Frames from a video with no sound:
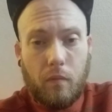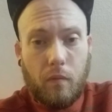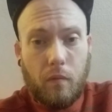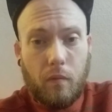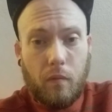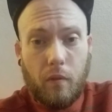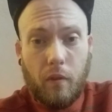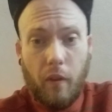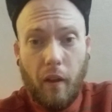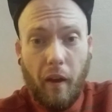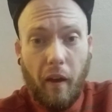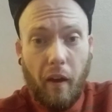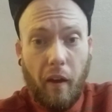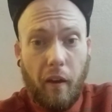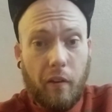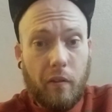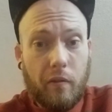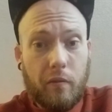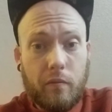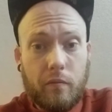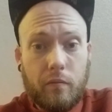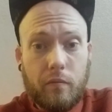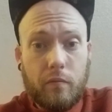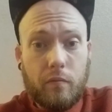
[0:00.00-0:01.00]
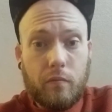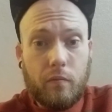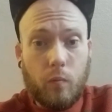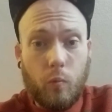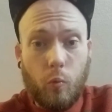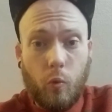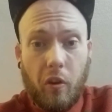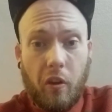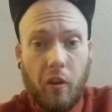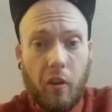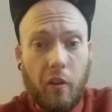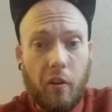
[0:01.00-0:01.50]
Like,
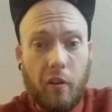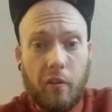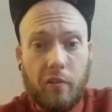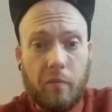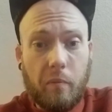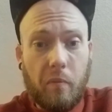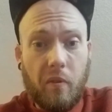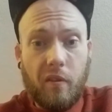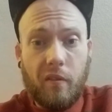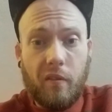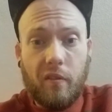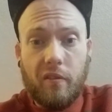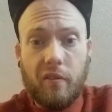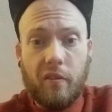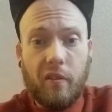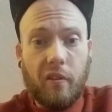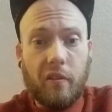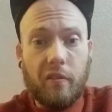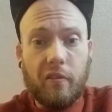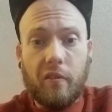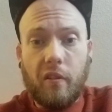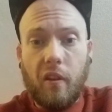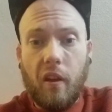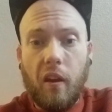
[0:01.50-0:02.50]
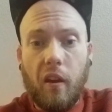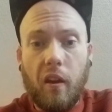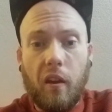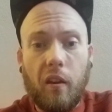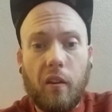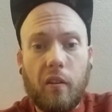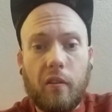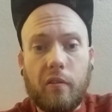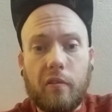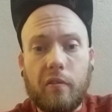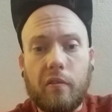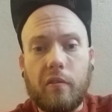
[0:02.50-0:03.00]
weed, it's been 6
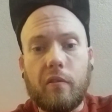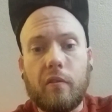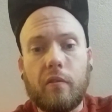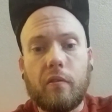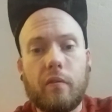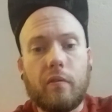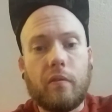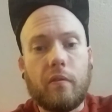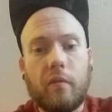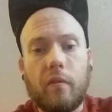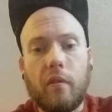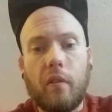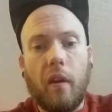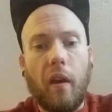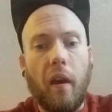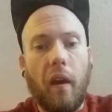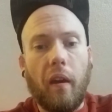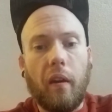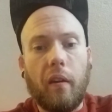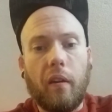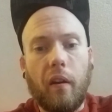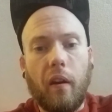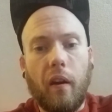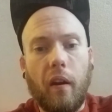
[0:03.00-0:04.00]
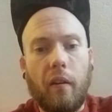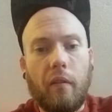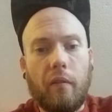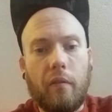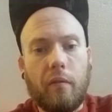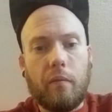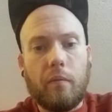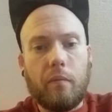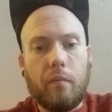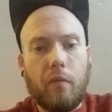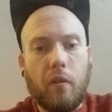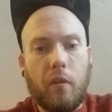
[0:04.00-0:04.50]
days. Like,
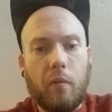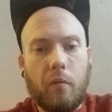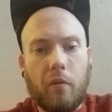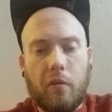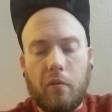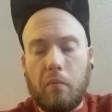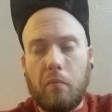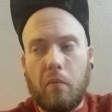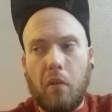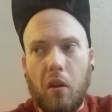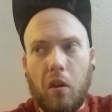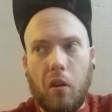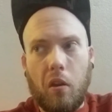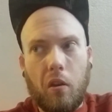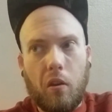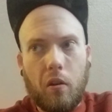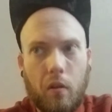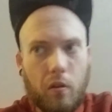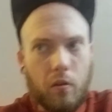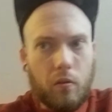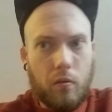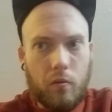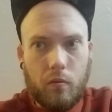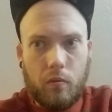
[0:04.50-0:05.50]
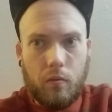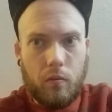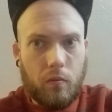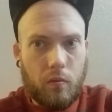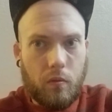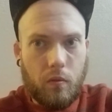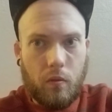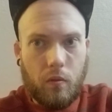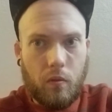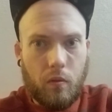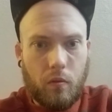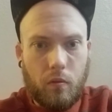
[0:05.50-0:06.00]
I've been with a man
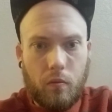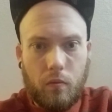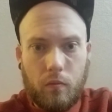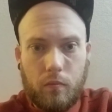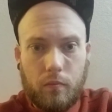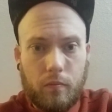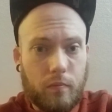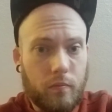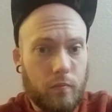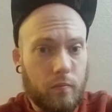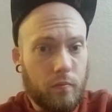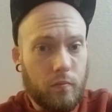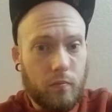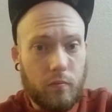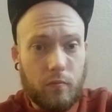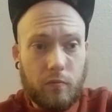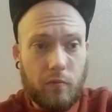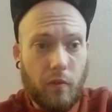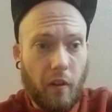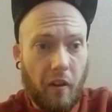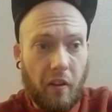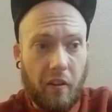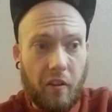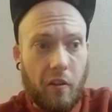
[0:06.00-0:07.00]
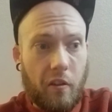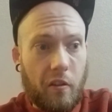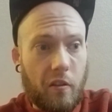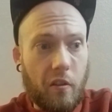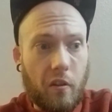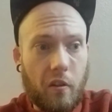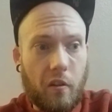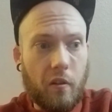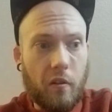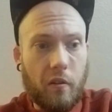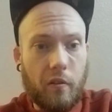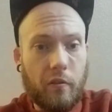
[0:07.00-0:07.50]
in like
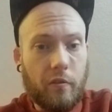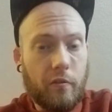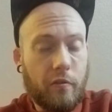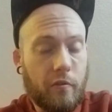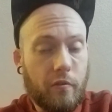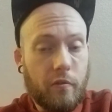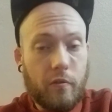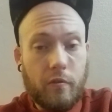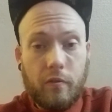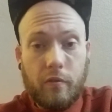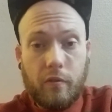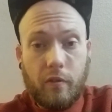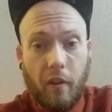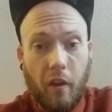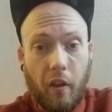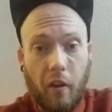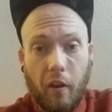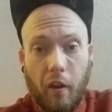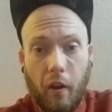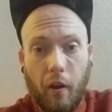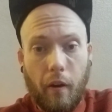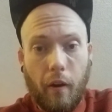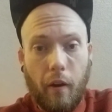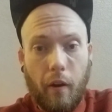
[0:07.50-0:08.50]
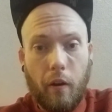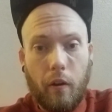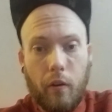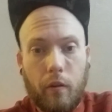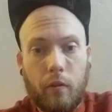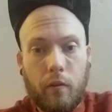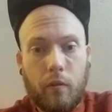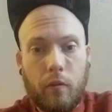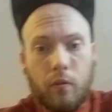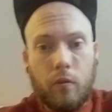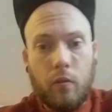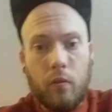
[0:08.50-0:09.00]
years, thank God.
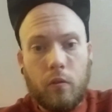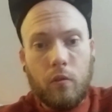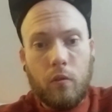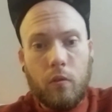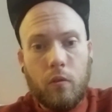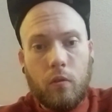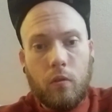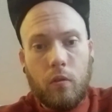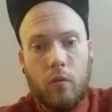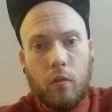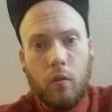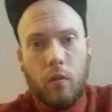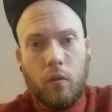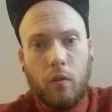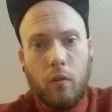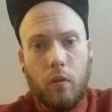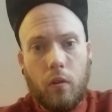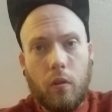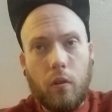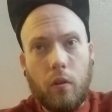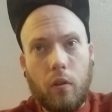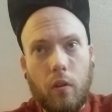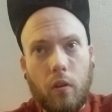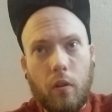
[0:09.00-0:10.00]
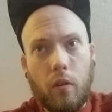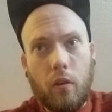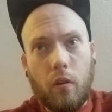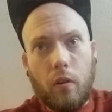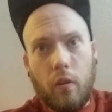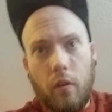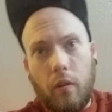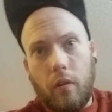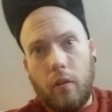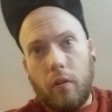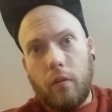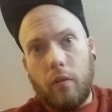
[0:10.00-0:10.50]

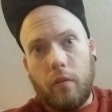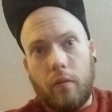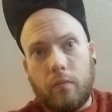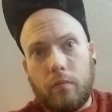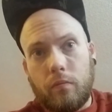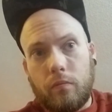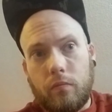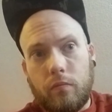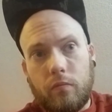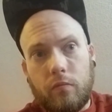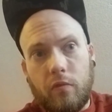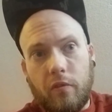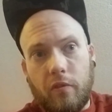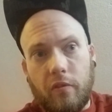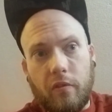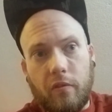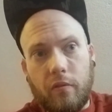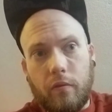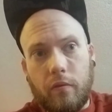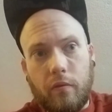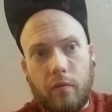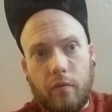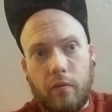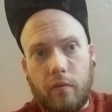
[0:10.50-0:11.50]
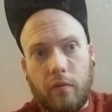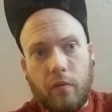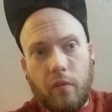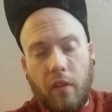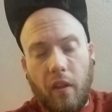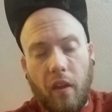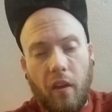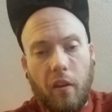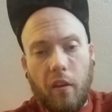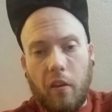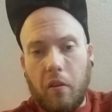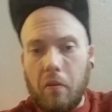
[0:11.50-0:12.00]
And just
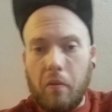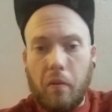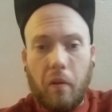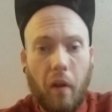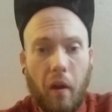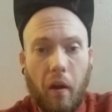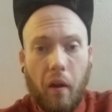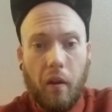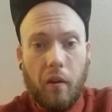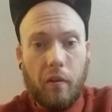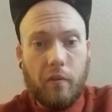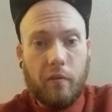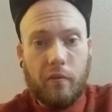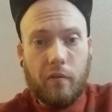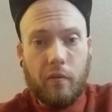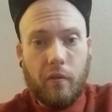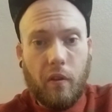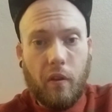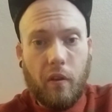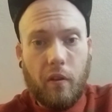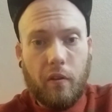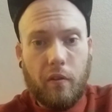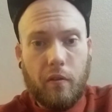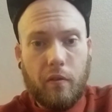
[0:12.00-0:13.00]
thank you guys, like,